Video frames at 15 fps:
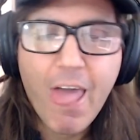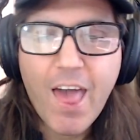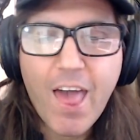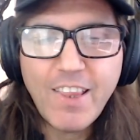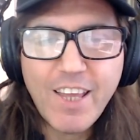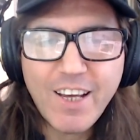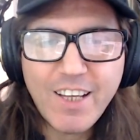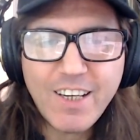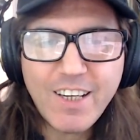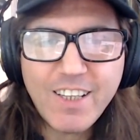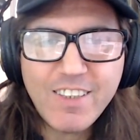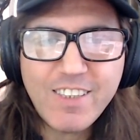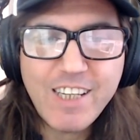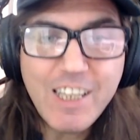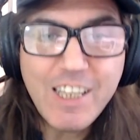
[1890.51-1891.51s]
and they're going to
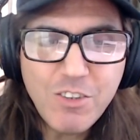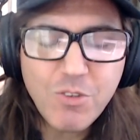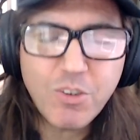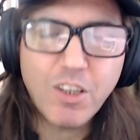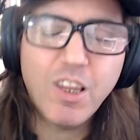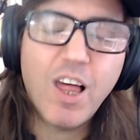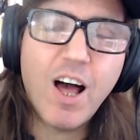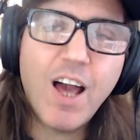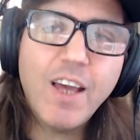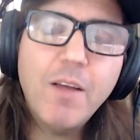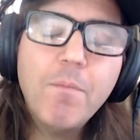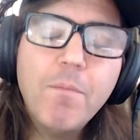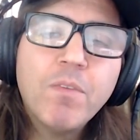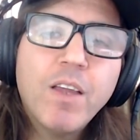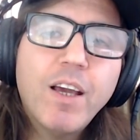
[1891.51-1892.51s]
continue the lie
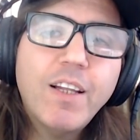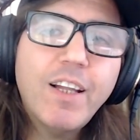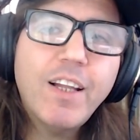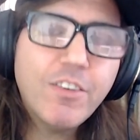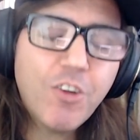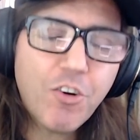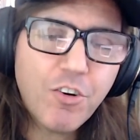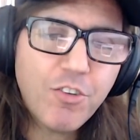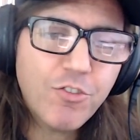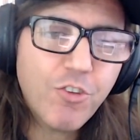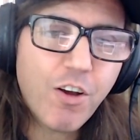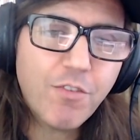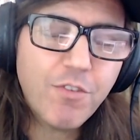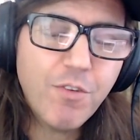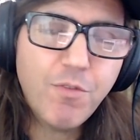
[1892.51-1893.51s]
and that turns
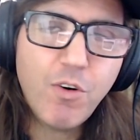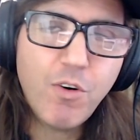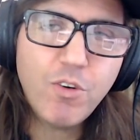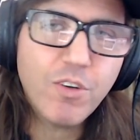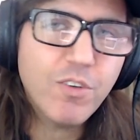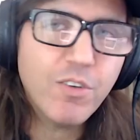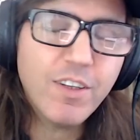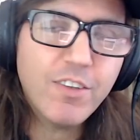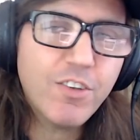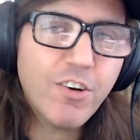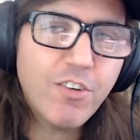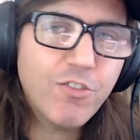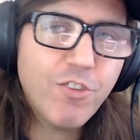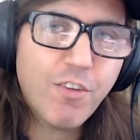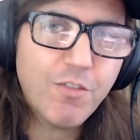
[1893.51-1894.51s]
off the voter. It
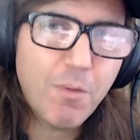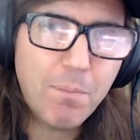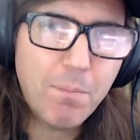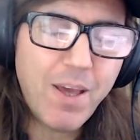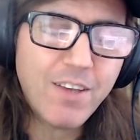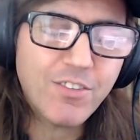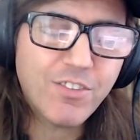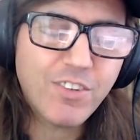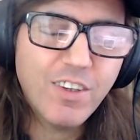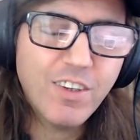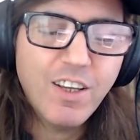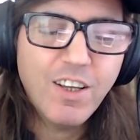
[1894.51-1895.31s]
turns off the base.